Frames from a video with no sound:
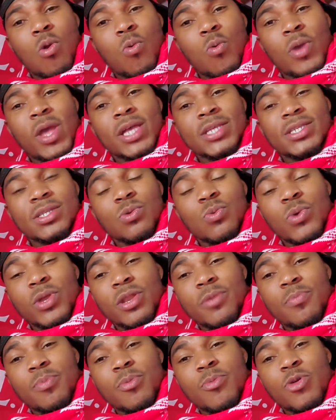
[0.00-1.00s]
We has to
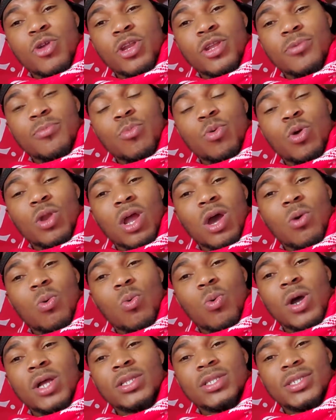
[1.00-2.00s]
win the Premier League more
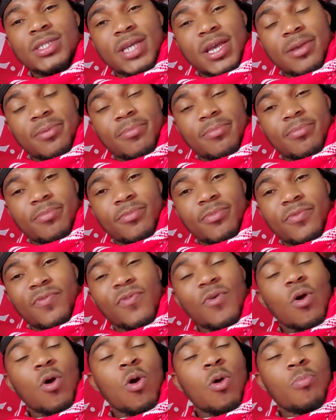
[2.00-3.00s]
than one time
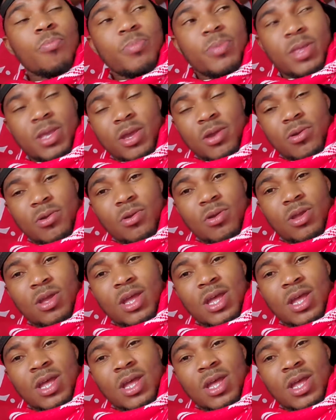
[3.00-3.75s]
for up there.